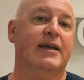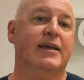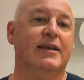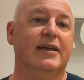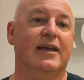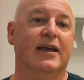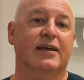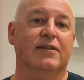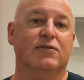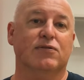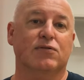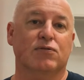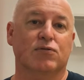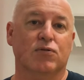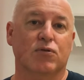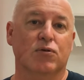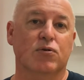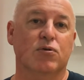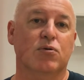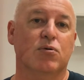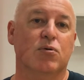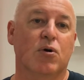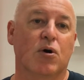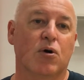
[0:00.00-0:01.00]
get
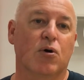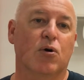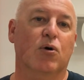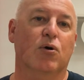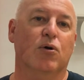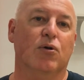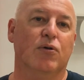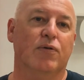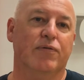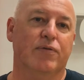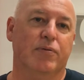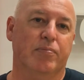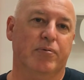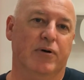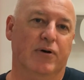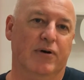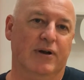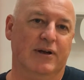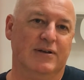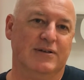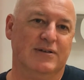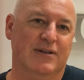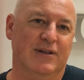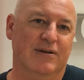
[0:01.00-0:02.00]
through all of the
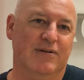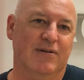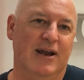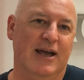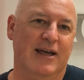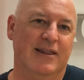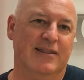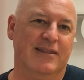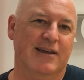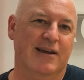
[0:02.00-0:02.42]
products that are out